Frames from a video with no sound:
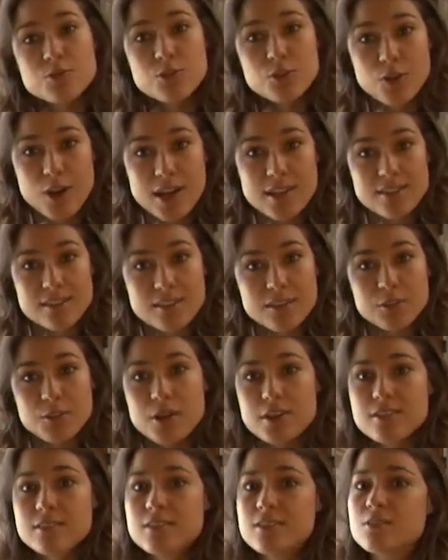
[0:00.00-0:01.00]
the crust. The
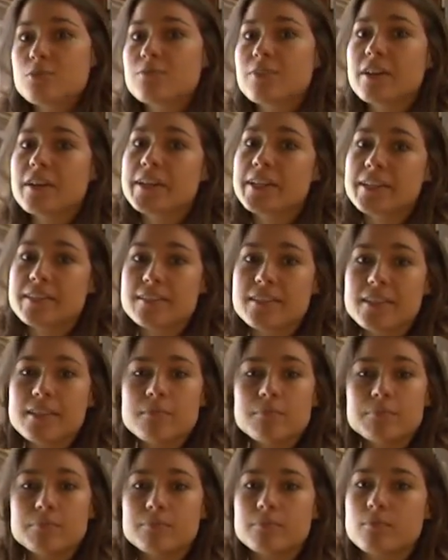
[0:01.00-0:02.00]
crust is very easy.
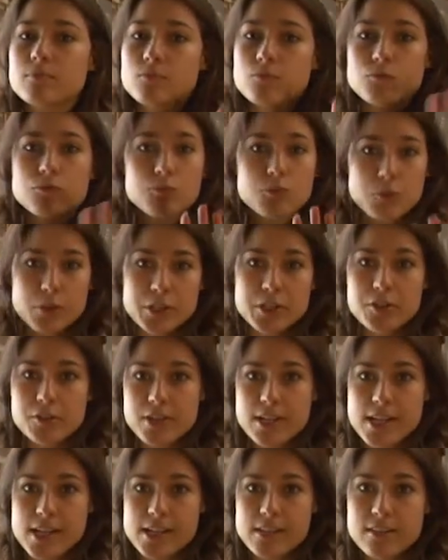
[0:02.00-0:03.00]
4
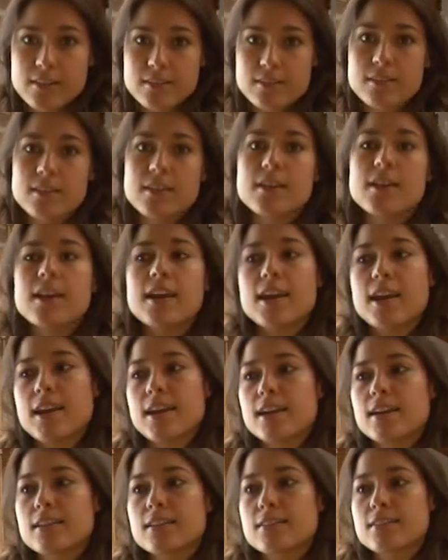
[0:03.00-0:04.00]
ingredients,
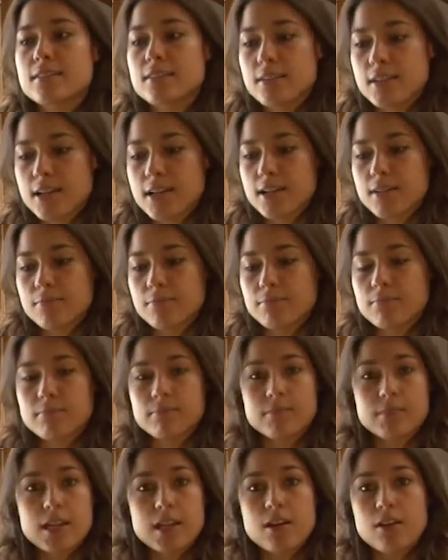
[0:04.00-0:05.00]
and
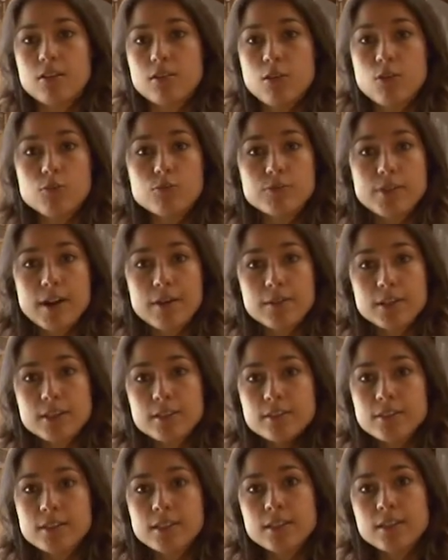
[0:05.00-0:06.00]
they are oat
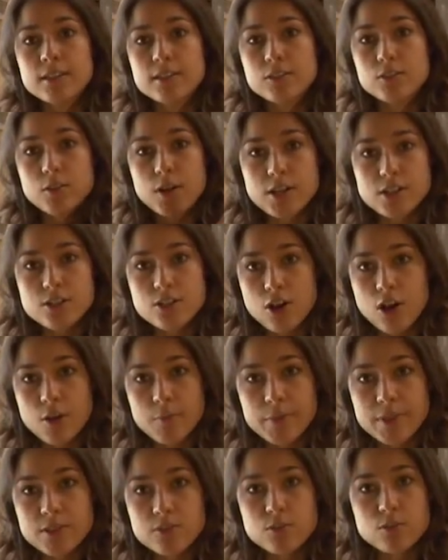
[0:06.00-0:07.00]
flour, crushed
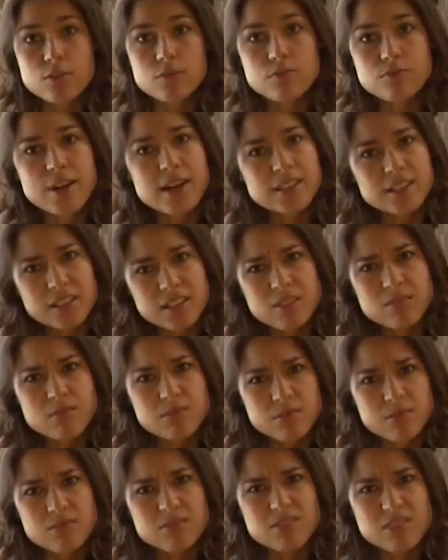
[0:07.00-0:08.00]
almonds or finely
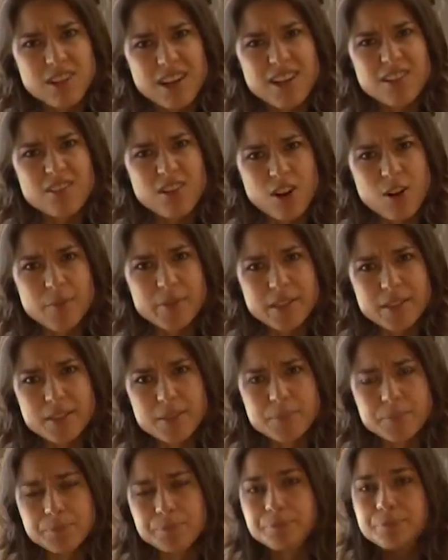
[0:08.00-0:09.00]
cut
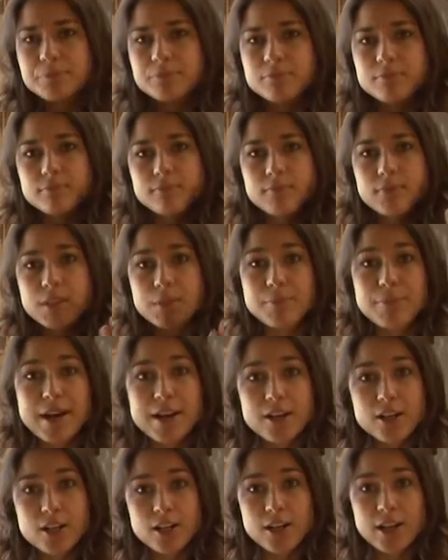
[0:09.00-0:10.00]
almonds,
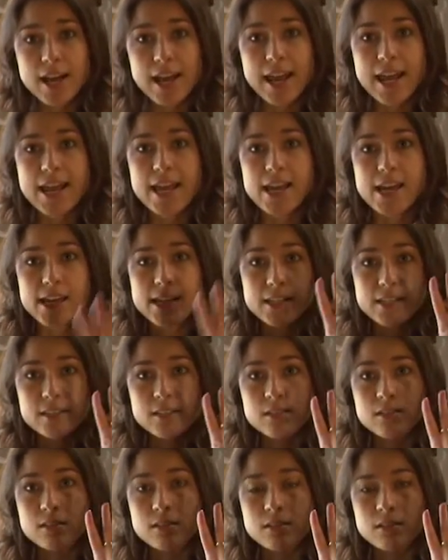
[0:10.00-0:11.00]
butter,
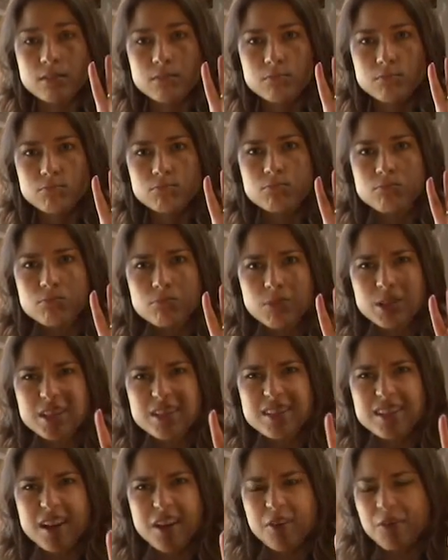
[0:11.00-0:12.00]
and what's
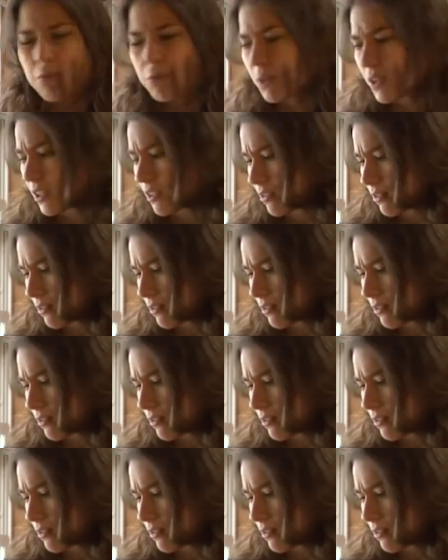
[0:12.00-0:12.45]
the other one?